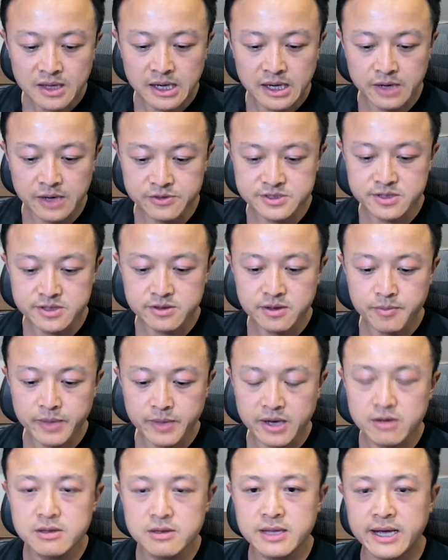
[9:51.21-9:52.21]
I was talking
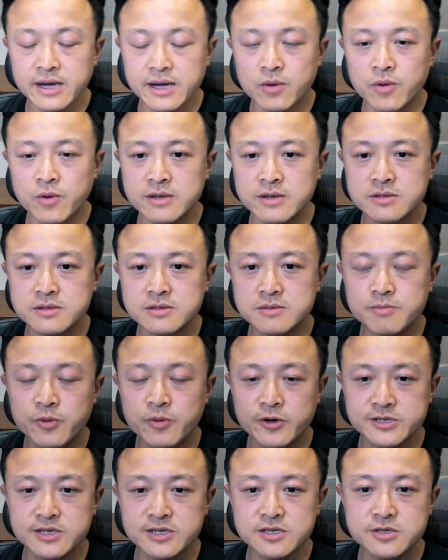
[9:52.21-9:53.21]
about layer 1
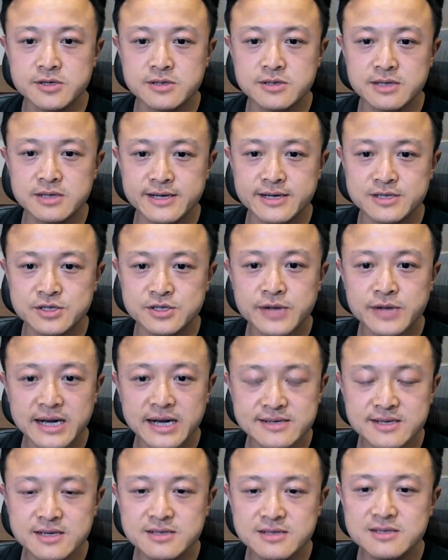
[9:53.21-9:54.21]
pointing to layer 2
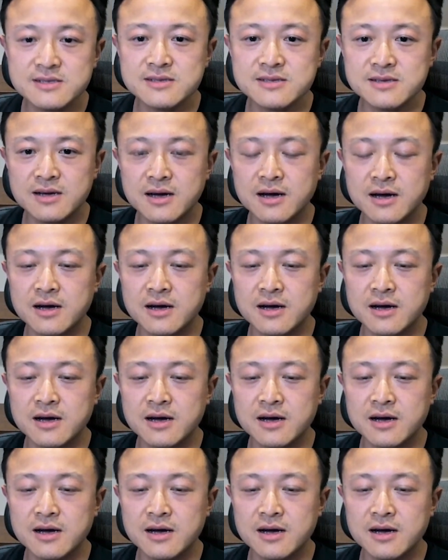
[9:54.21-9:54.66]
assets.